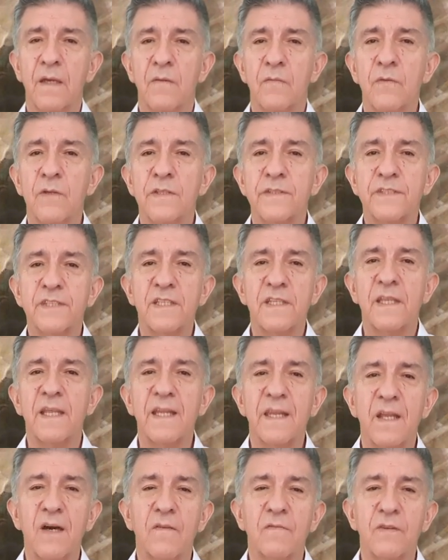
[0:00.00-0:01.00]
We'll see the
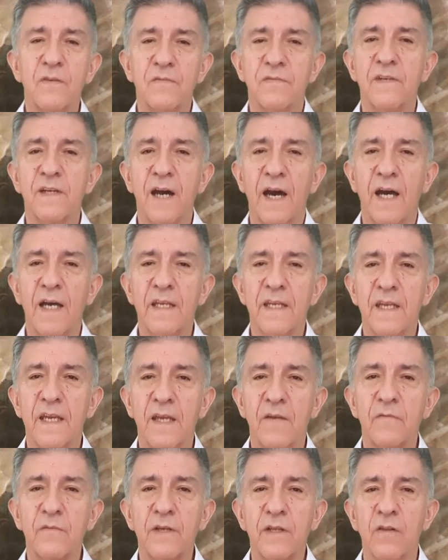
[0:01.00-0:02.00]
love of God
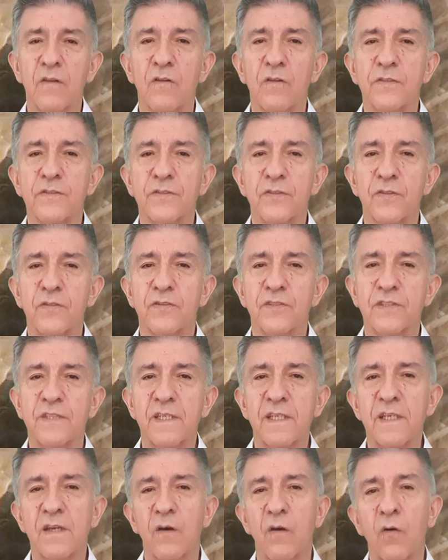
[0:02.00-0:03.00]
and we'll also
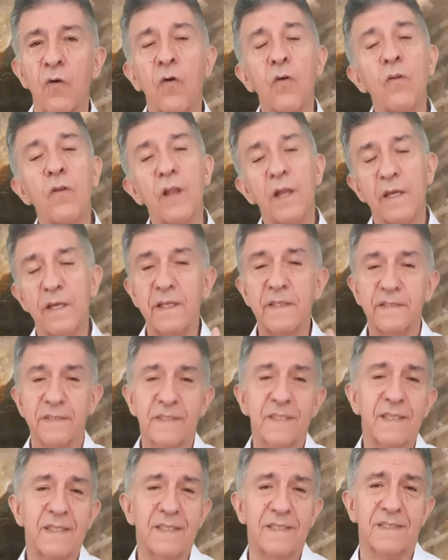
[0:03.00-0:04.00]
see all
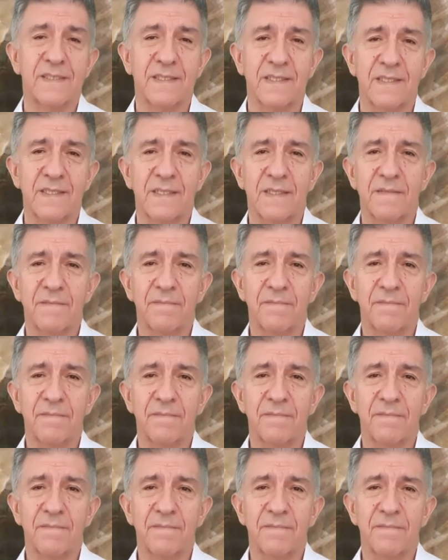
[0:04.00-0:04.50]
its sins,